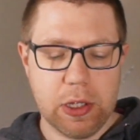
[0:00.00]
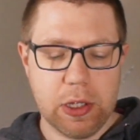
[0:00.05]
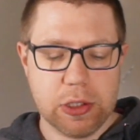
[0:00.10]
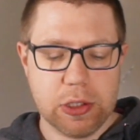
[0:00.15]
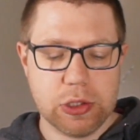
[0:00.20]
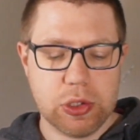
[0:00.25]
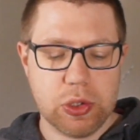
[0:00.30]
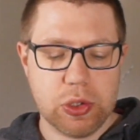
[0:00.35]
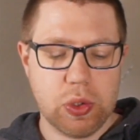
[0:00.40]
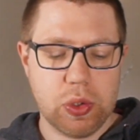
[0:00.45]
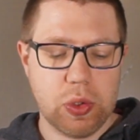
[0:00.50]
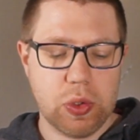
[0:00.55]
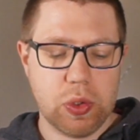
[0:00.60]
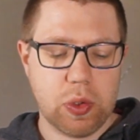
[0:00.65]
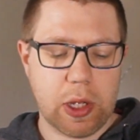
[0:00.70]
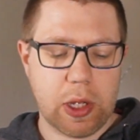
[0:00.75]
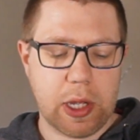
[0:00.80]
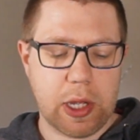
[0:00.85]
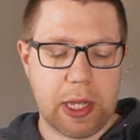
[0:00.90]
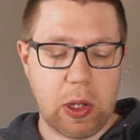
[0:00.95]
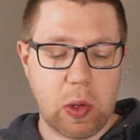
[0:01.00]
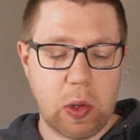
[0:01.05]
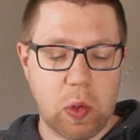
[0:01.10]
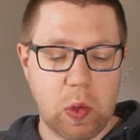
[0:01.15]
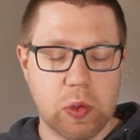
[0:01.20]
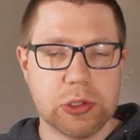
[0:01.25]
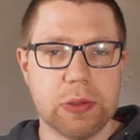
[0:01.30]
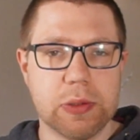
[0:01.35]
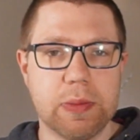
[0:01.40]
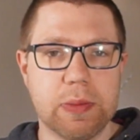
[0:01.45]
to uh,
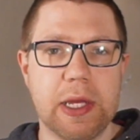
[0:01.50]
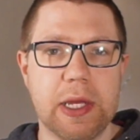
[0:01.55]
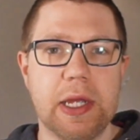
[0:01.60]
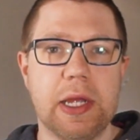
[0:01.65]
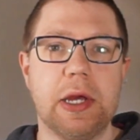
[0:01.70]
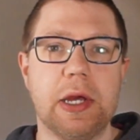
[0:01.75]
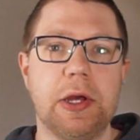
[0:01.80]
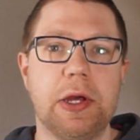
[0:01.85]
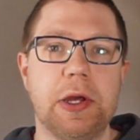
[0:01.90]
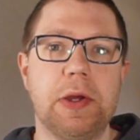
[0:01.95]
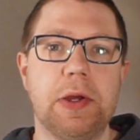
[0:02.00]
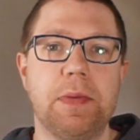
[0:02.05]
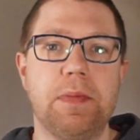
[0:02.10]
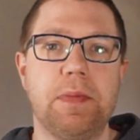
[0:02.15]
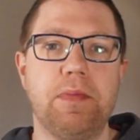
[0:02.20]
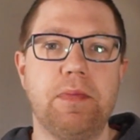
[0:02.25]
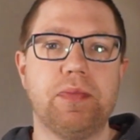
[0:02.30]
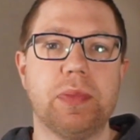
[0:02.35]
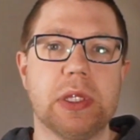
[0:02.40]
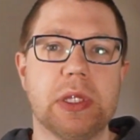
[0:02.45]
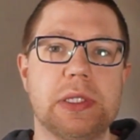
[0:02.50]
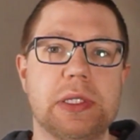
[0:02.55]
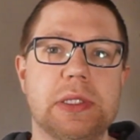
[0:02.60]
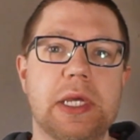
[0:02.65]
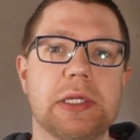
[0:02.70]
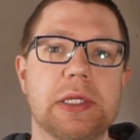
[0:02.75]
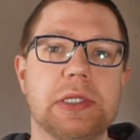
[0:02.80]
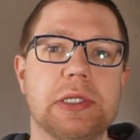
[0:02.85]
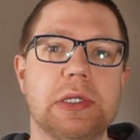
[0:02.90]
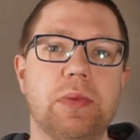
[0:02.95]
automate um,
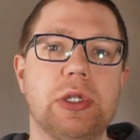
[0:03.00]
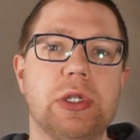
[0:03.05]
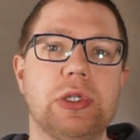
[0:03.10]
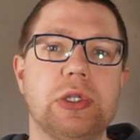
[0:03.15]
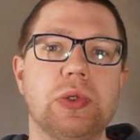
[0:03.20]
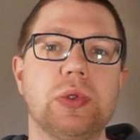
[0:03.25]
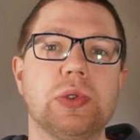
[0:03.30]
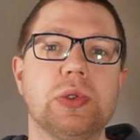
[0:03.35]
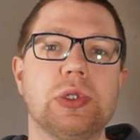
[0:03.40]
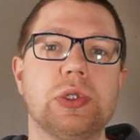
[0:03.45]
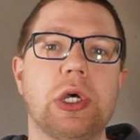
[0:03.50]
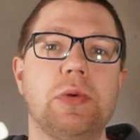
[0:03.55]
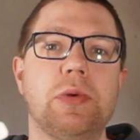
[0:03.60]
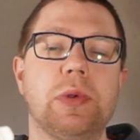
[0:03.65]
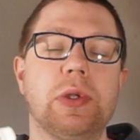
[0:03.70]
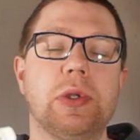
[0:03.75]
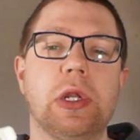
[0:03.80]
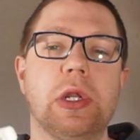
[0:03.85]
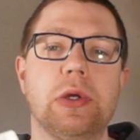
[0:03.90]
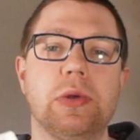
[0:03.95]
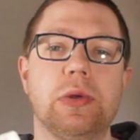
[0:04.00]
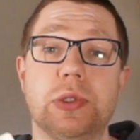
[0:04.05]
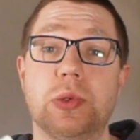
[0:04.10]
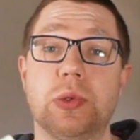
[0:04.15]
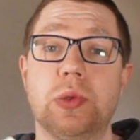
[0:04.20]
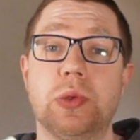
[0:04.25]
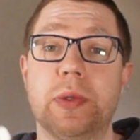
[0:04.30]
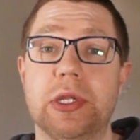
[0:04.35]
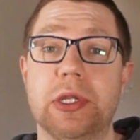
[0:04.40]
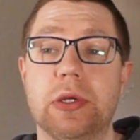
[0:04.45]
detecting when doors are open or closed, or
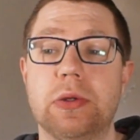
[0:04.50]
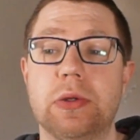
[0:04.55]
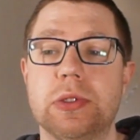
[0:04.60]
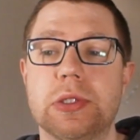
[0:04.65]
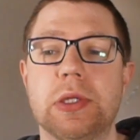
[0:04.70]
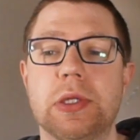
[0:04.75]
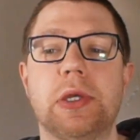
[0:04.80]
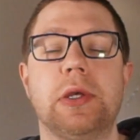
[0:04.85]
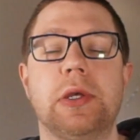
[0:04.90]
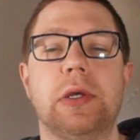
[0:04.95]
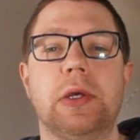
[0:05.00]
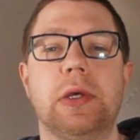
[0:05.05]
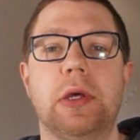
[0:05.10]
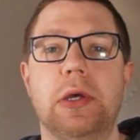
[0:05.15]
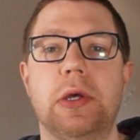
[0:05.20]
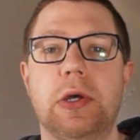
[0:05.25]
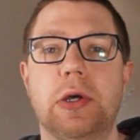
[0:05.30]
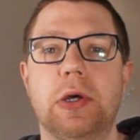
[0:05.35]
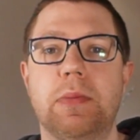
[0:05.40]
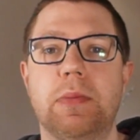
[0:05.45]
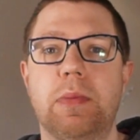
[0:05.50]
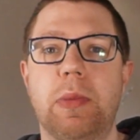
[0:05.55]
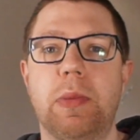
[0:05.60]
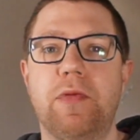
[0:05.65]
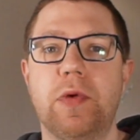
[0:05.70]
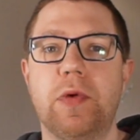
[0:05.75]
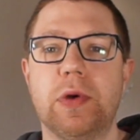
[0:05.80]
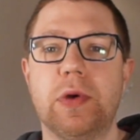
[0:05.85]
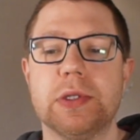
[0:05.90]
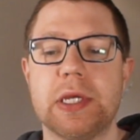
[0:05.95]
windows, uh, both
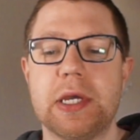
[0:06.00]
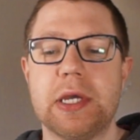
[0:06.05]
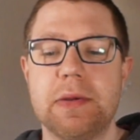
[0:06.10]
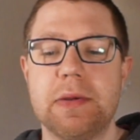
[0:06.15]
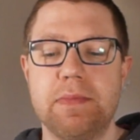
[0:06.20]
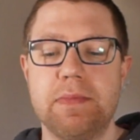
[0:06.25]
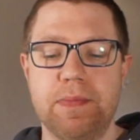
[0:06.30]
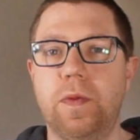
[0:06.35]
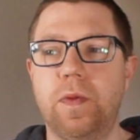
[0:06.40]
work the same.